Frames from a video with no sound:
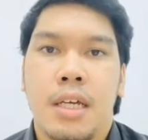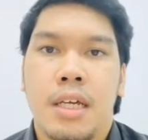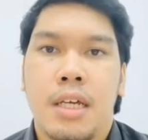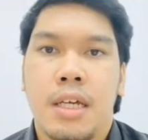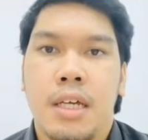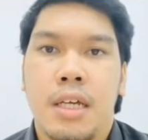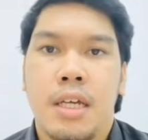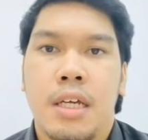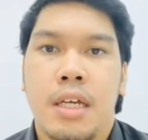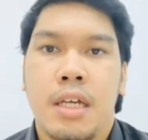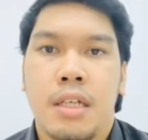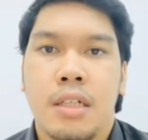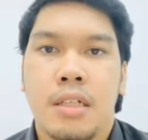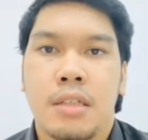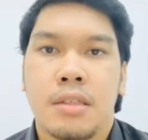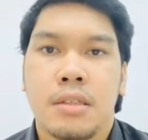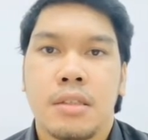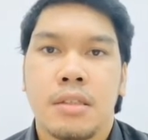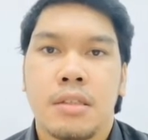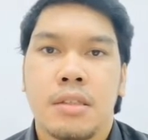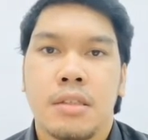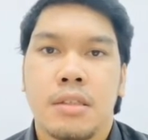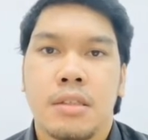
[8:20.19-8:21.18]
and
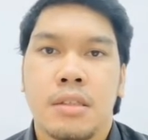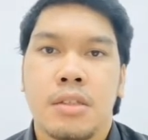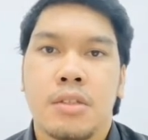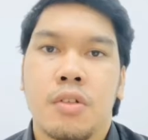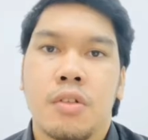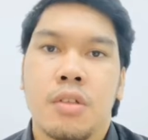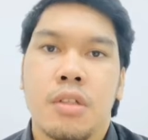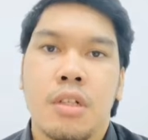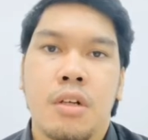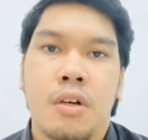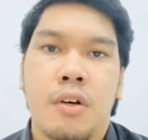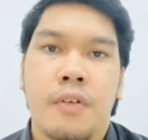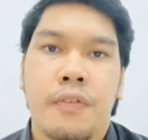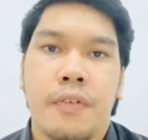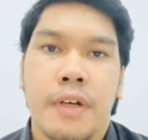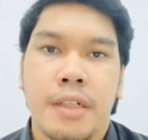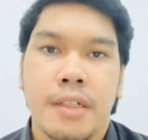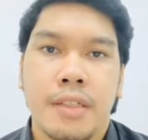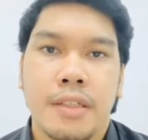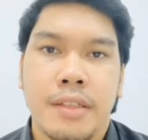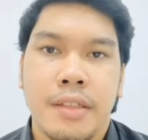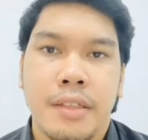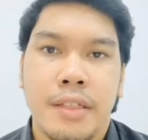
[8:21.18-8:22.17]
a total of
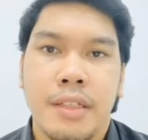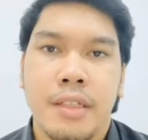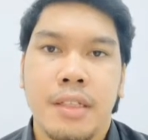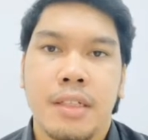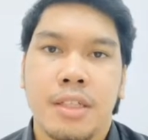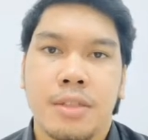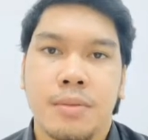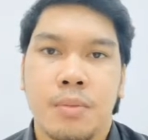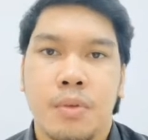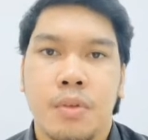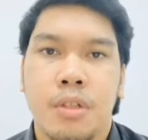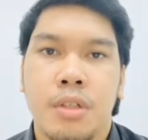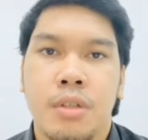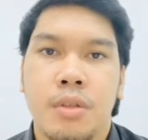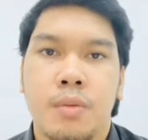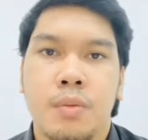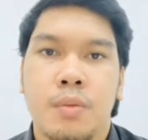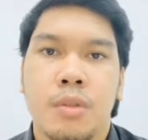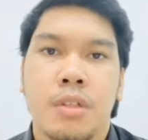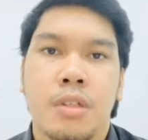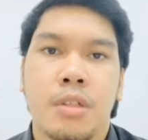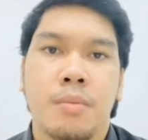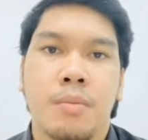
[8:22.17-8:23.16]
18 respondents
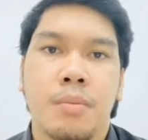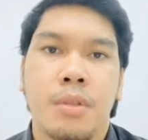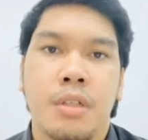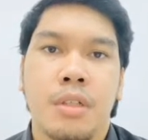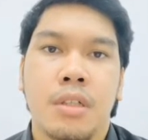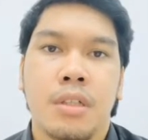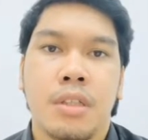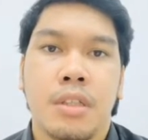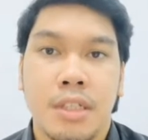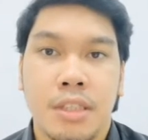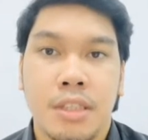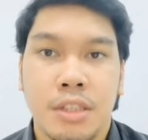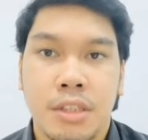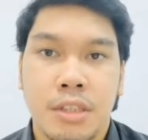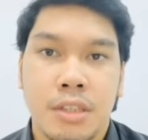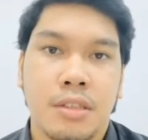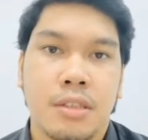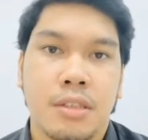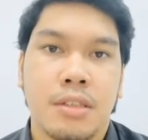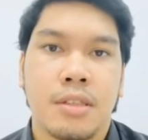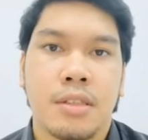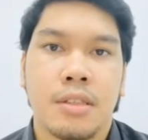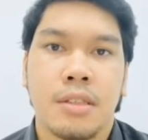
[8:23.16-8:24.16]
will be
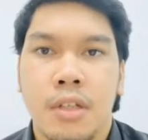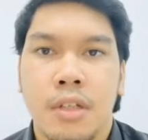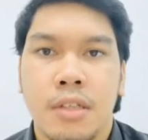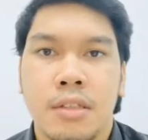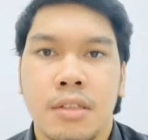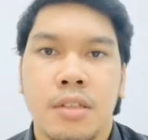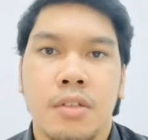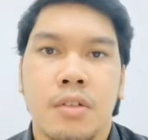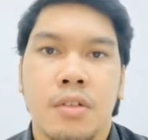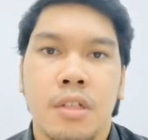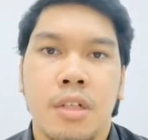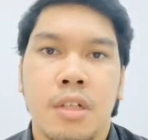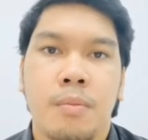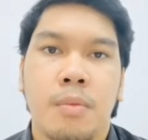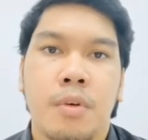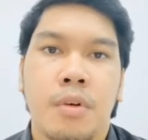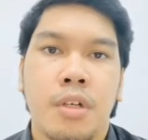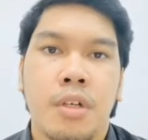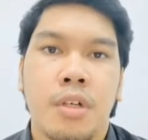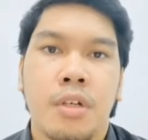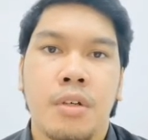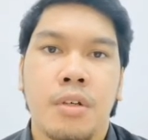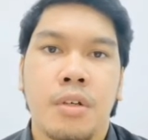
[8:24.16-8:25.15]
technicians. Next, the total
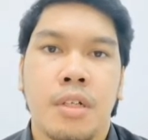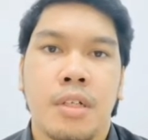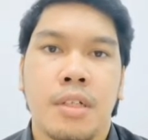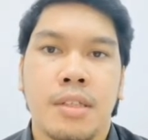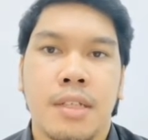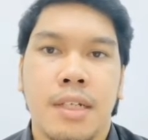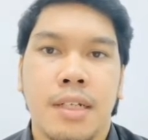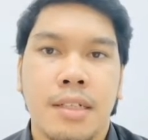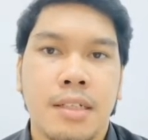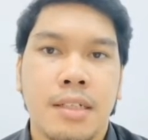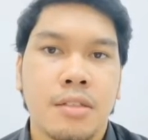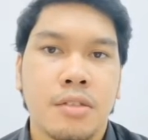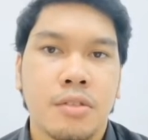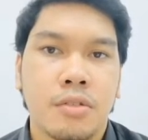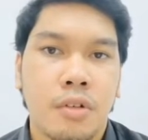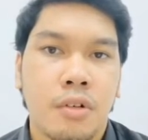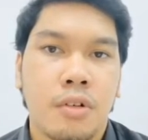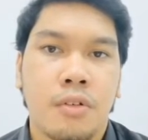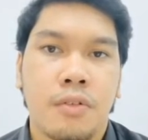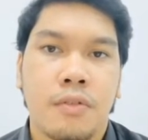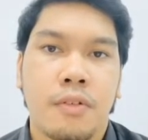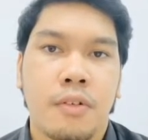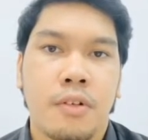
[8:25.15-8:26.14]
employee attendance
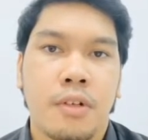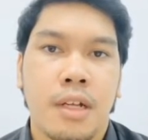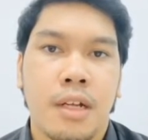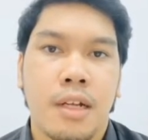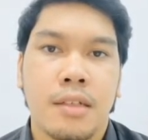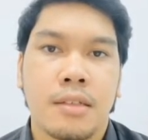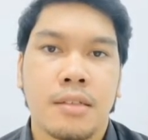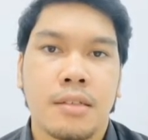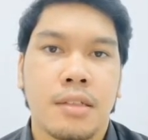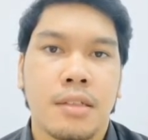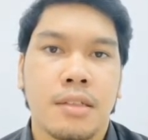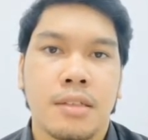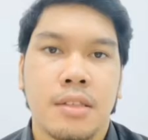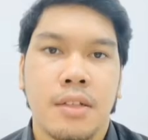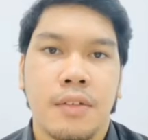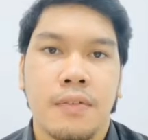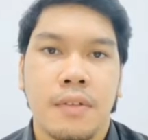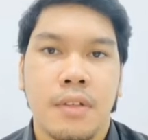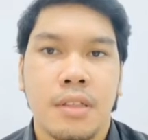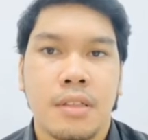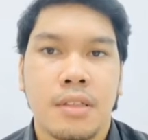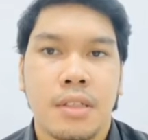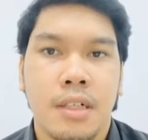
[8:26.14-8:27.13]
score for health and
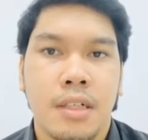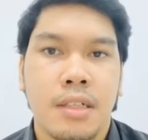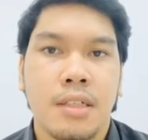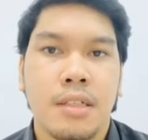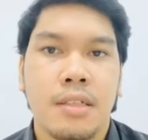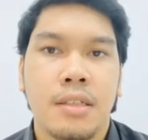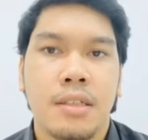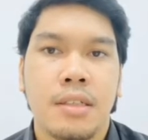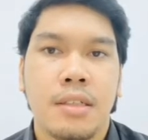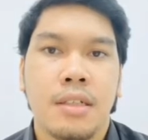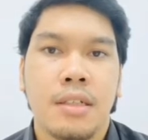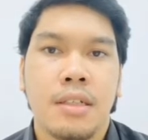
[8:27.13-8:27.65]
safety training